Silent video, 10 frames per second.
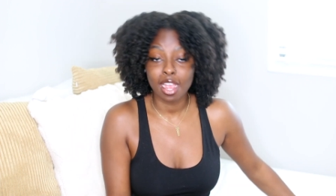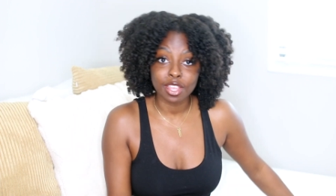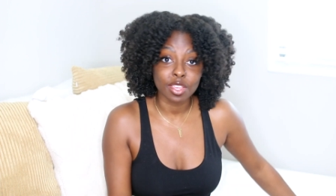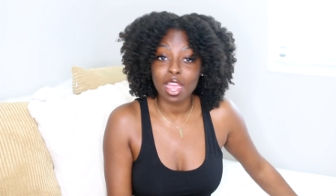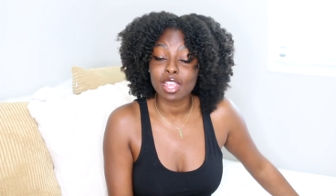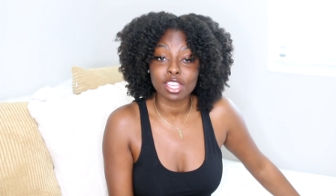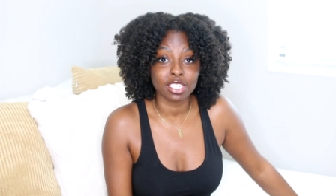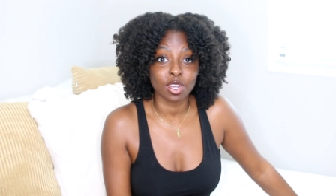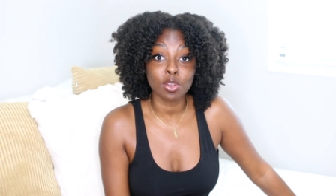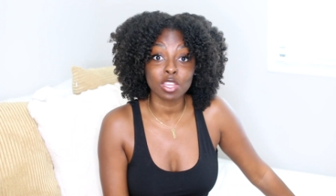You,
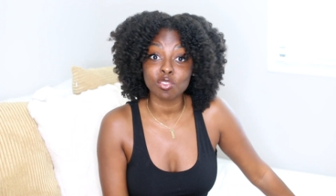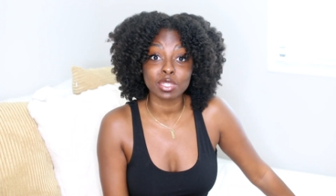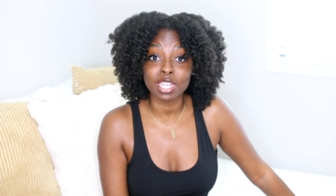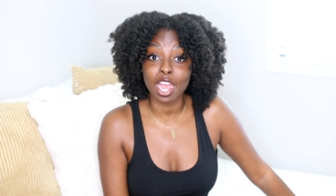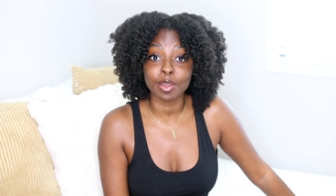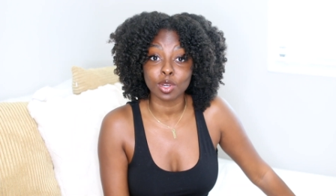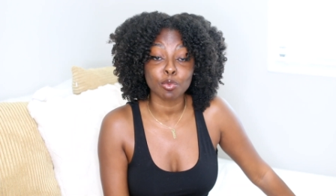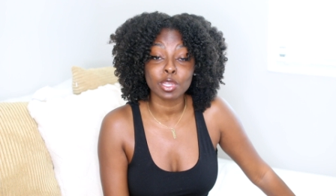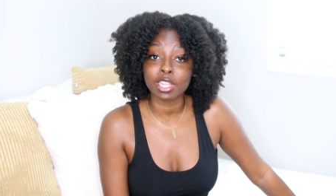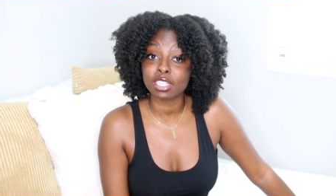you don't give him a time.
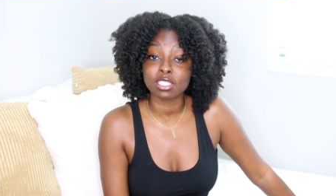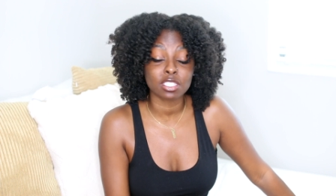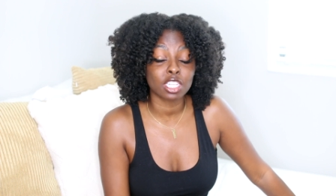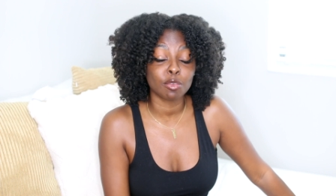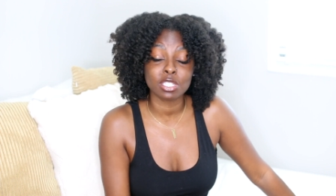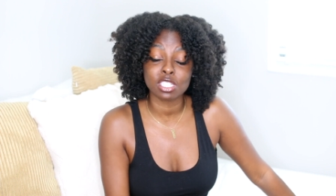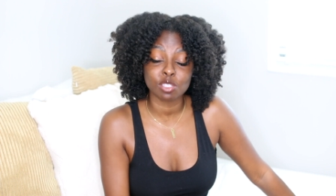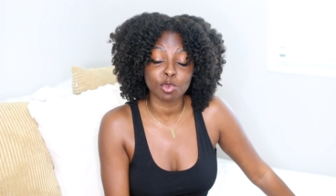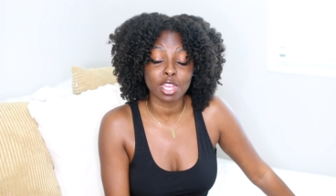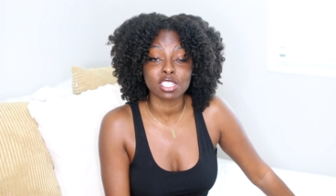Don't be like, give me
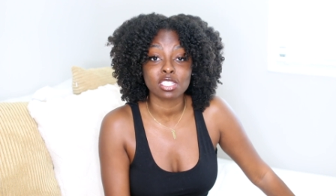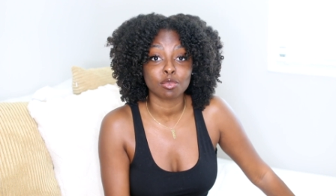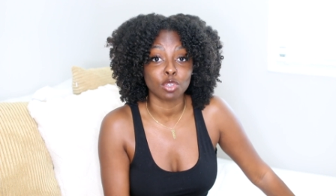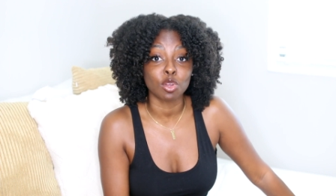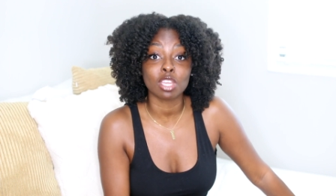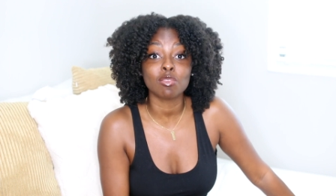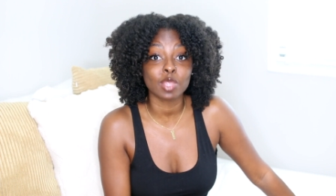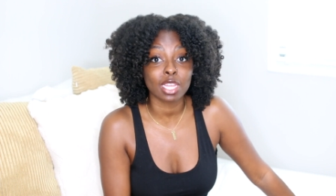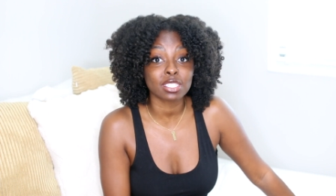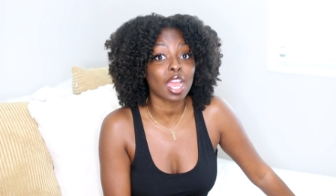six months. Don't give
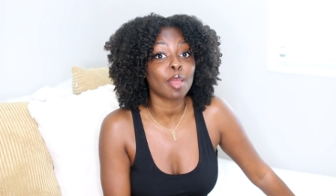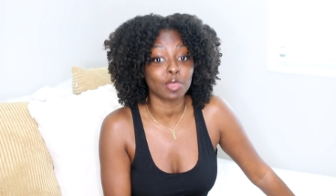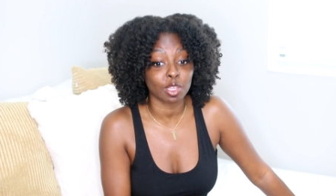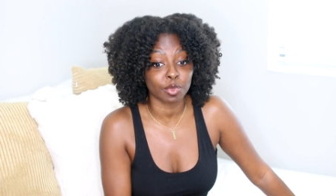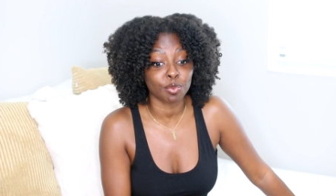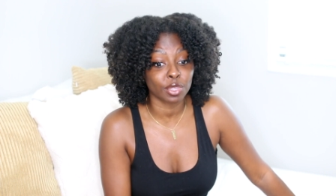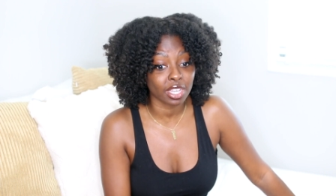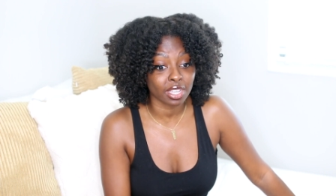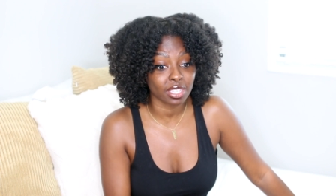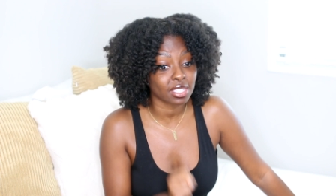him that time limit
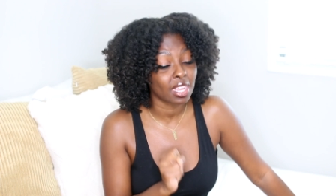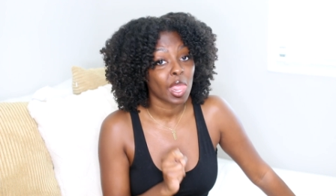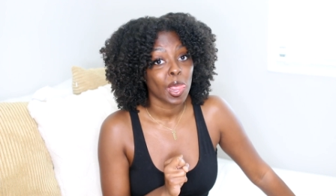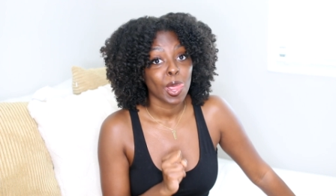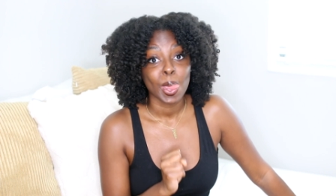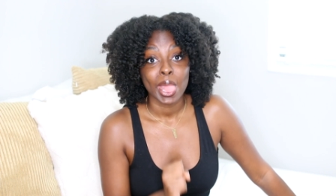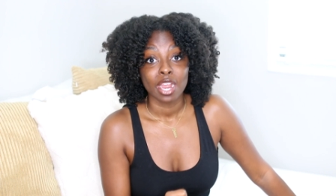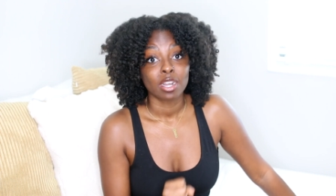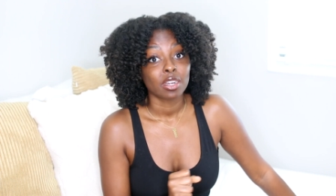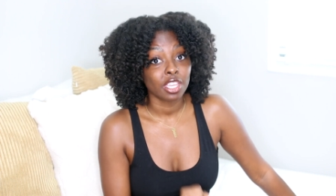because
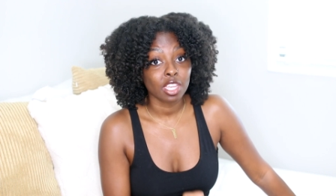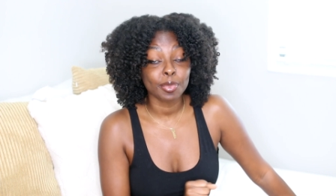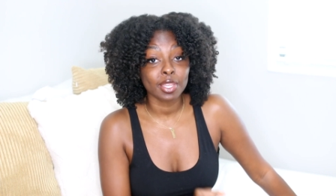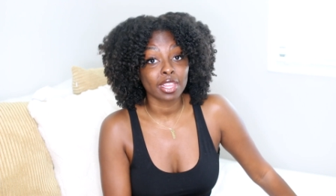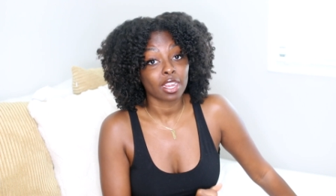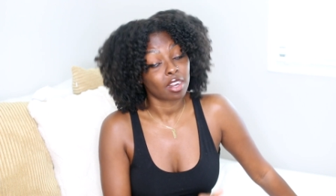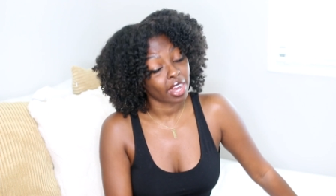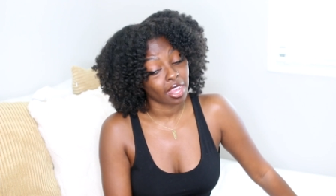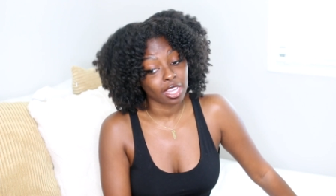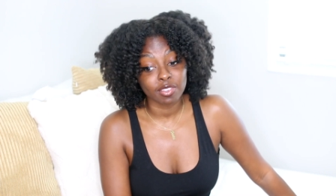he could be like, all
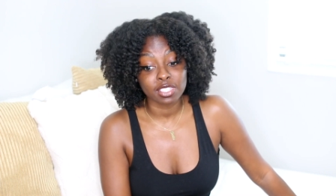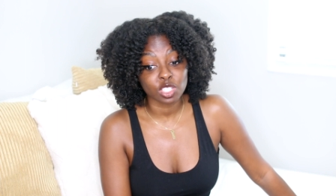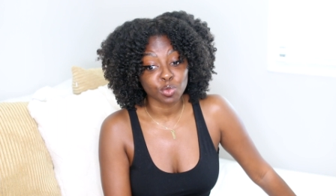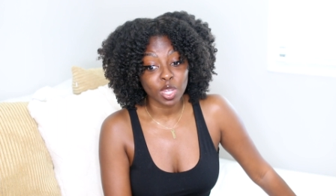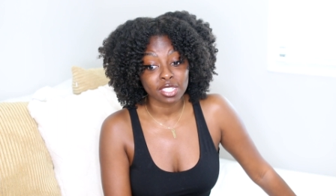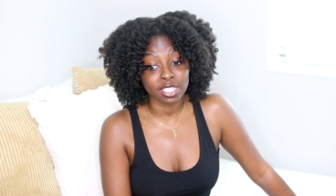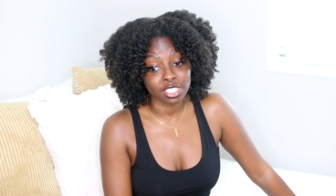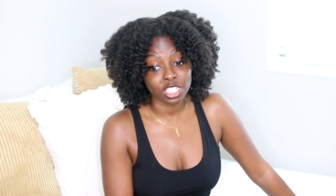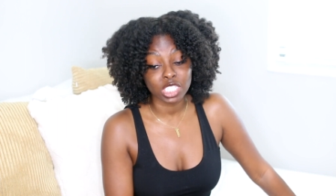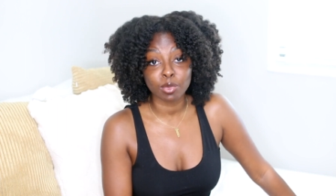right, I'll give you six months. And
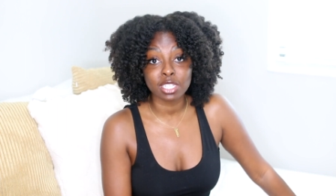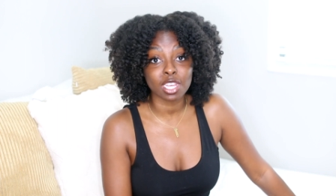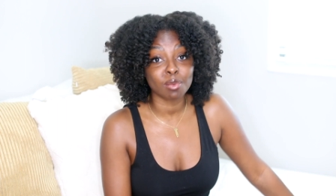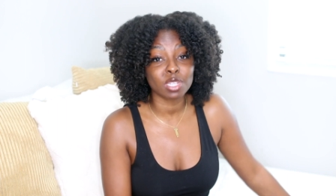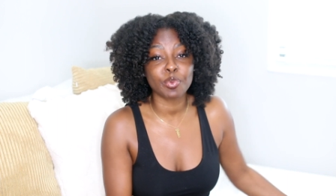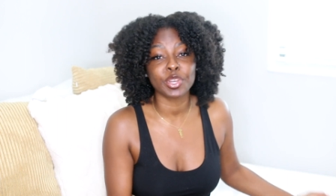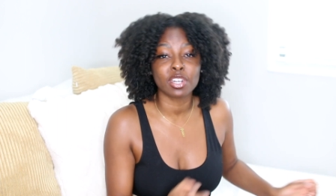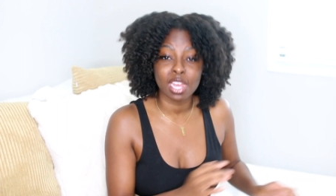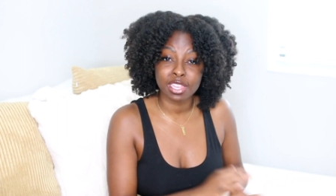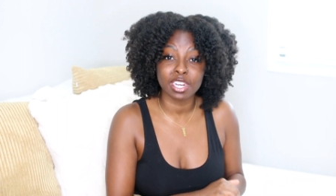then six months comes up and
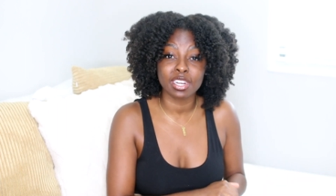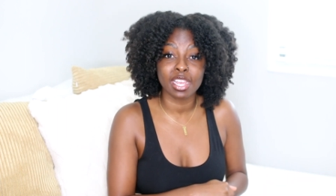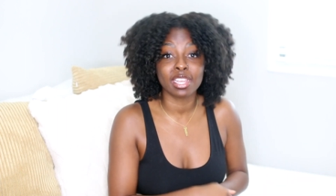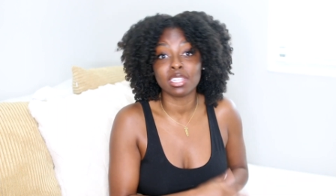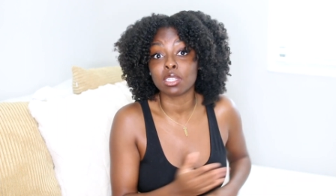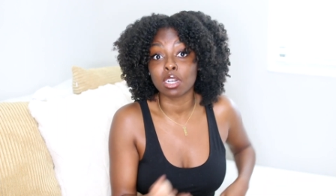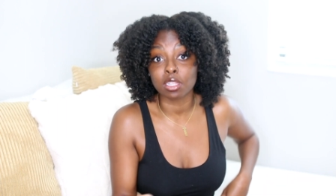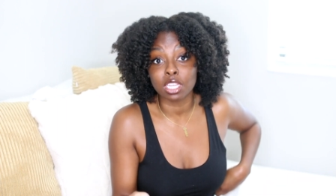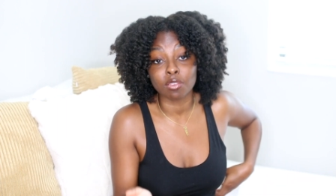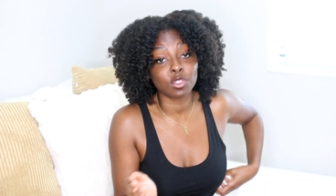you're not there yet and he's going
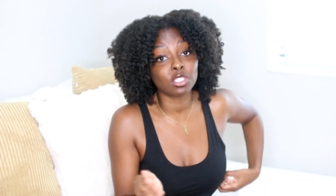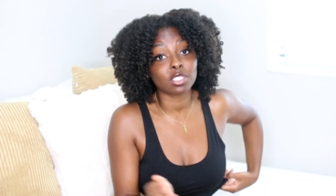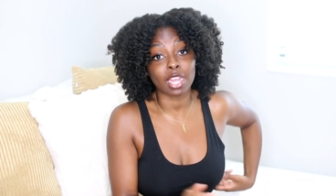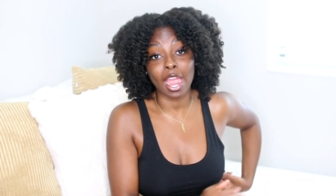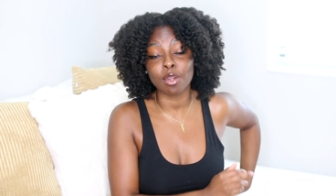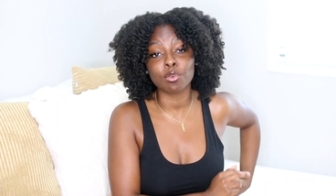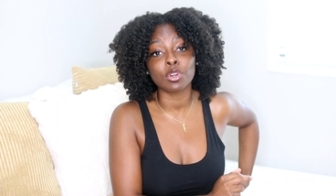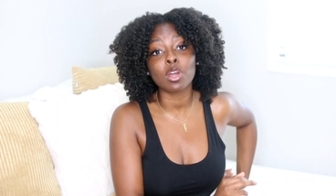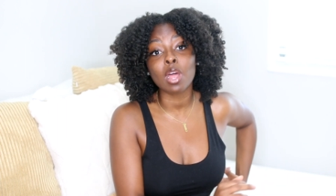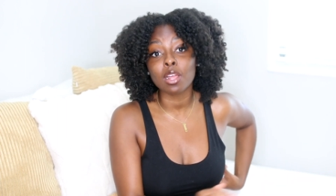to leave. You just like, I don't
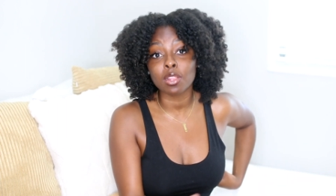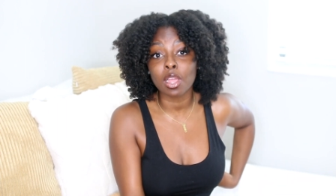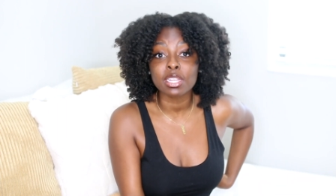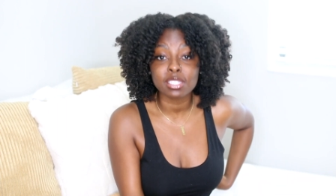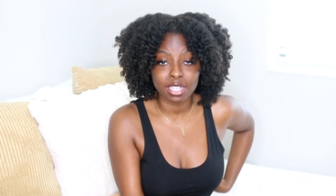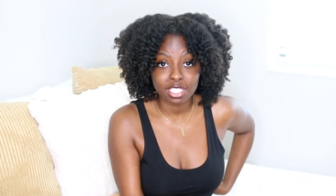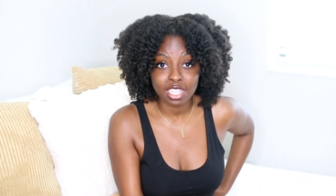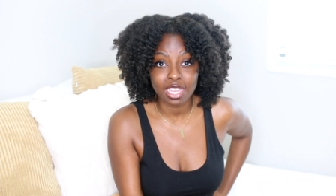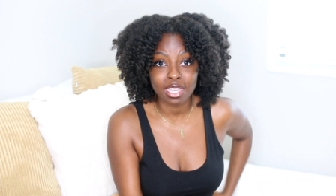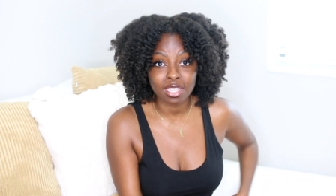know how long it's going to
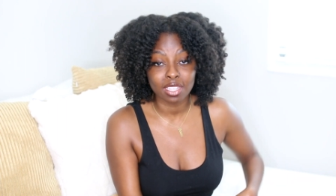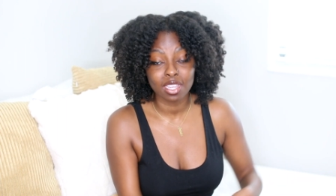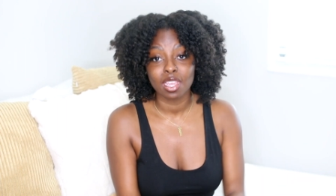take.